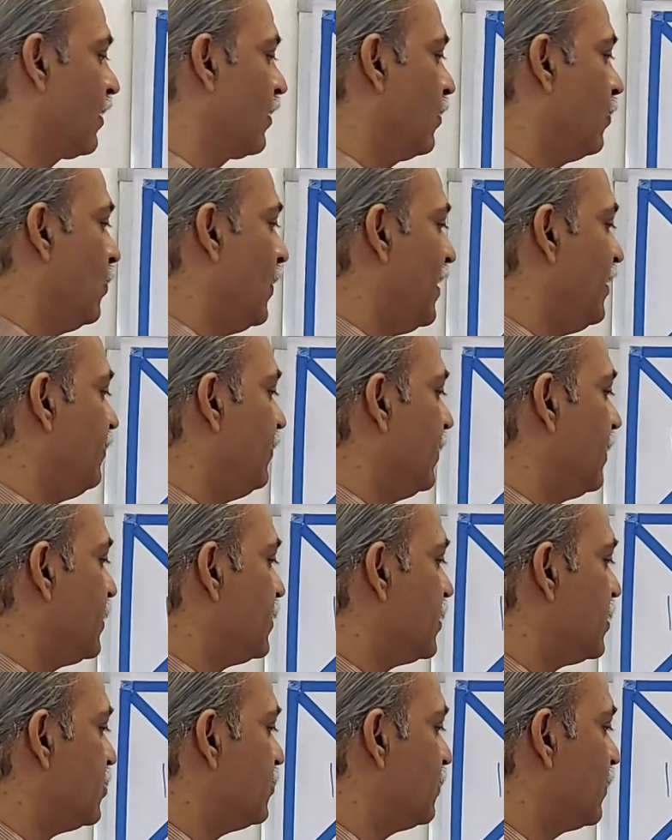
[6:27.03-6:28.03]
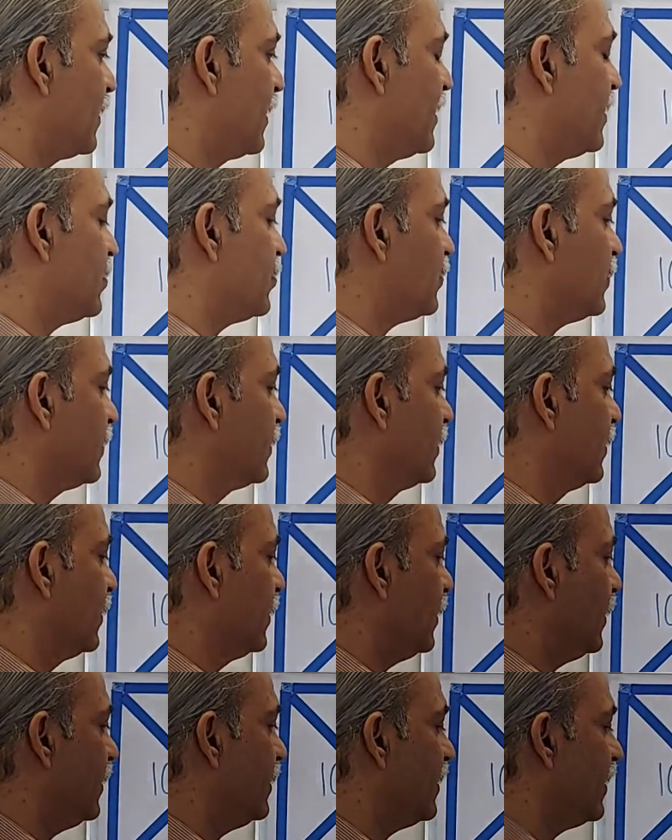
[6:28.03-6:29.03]
When Venus is placed
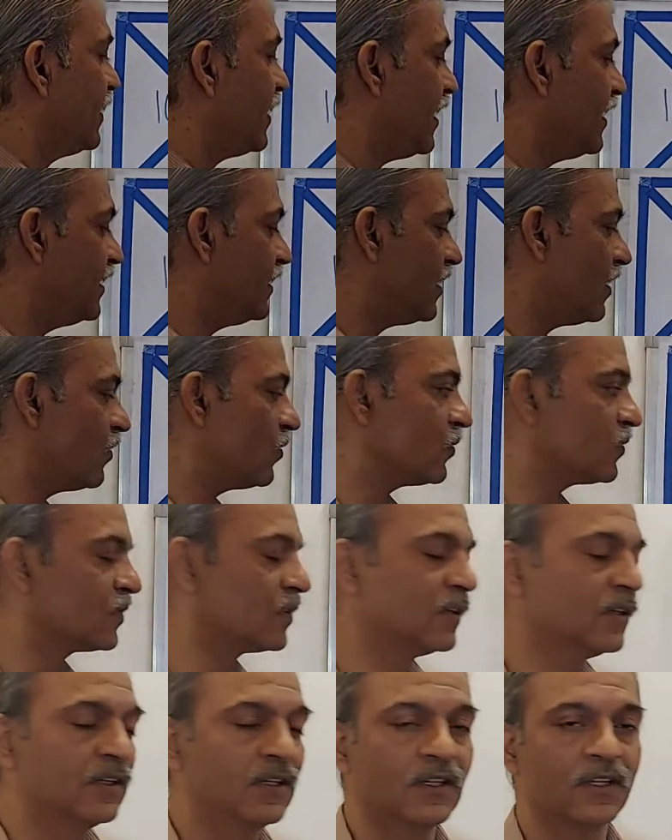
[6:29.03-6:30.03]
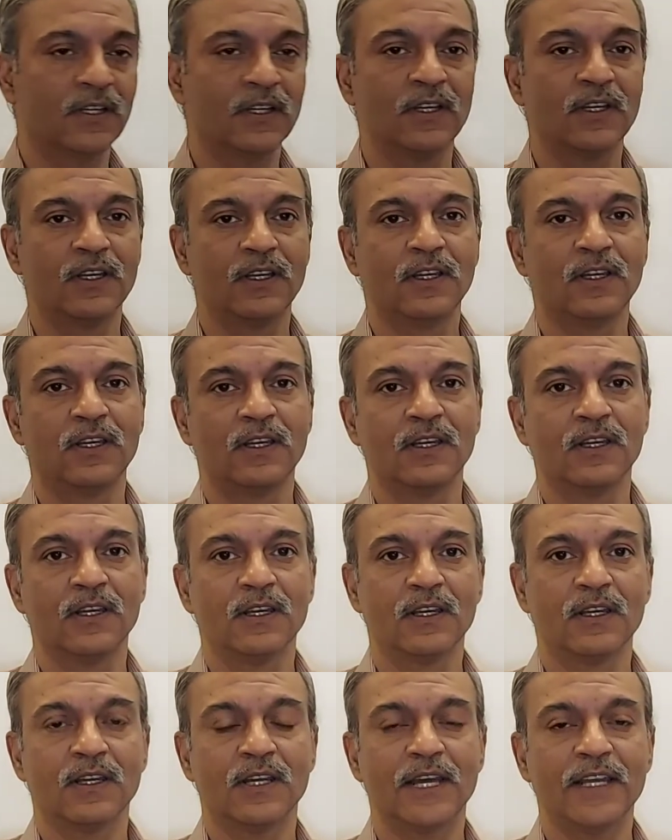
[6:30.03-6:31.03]
in the 9th house,
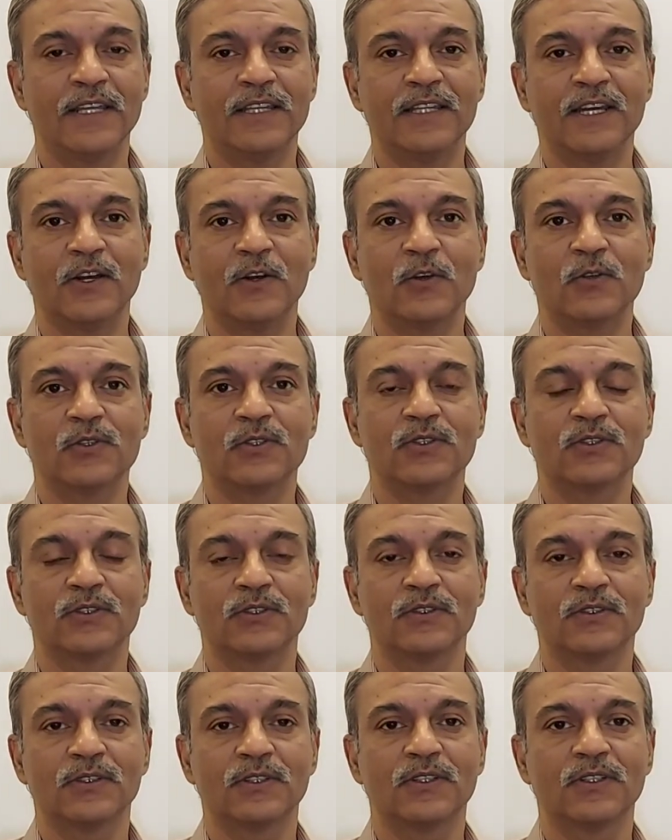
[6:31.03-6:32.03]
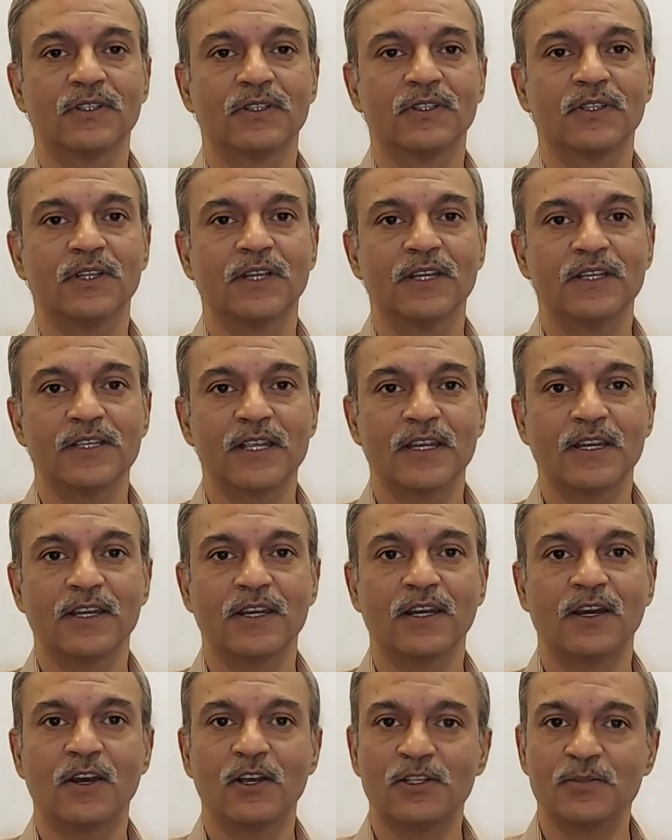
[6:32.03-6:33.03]
9th house is an
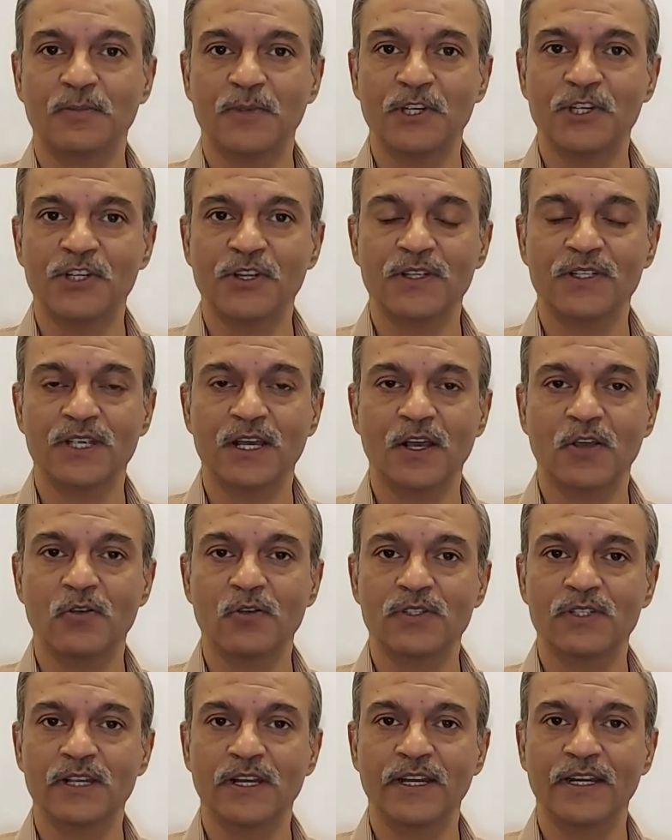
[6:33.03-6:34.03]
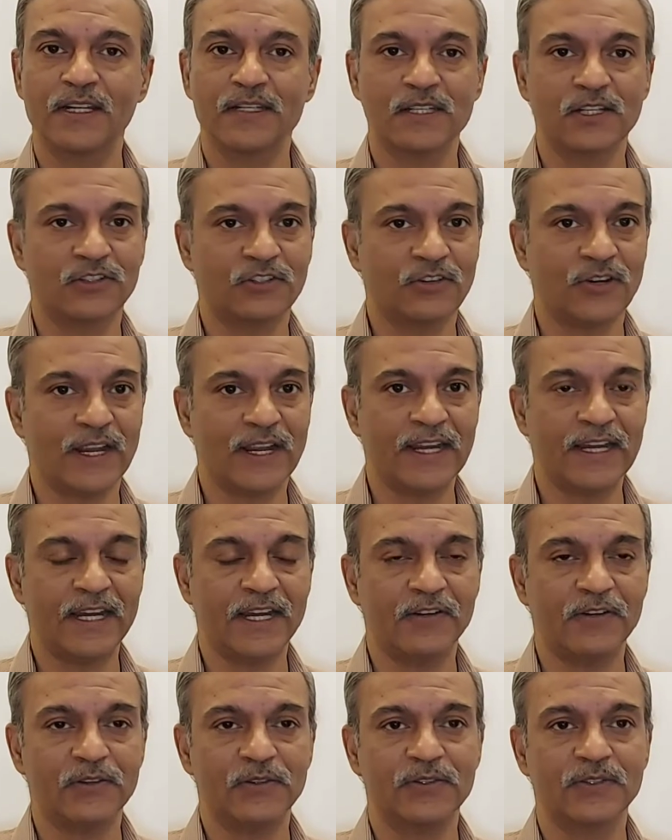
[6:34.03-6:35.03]
auspicious house, it is a trine
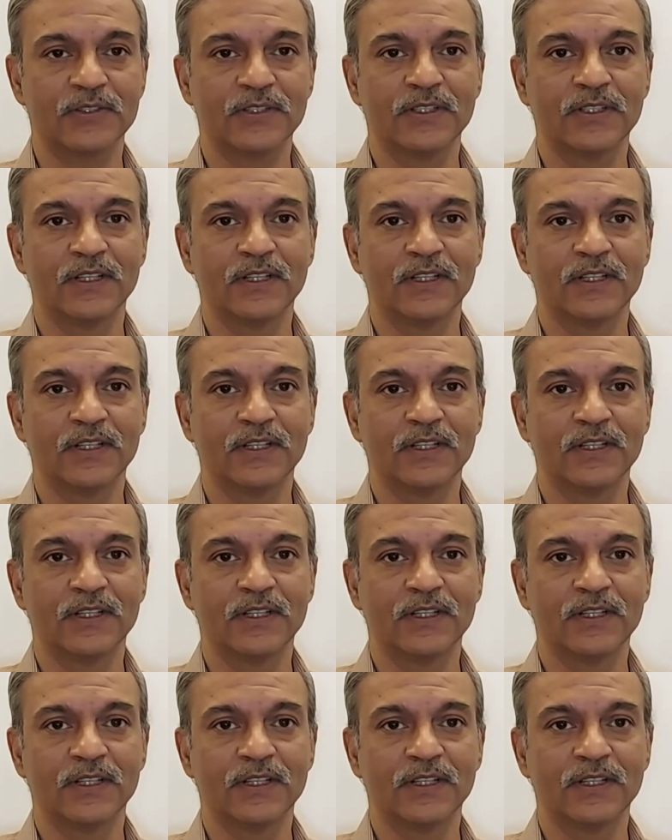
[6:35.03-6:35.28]
house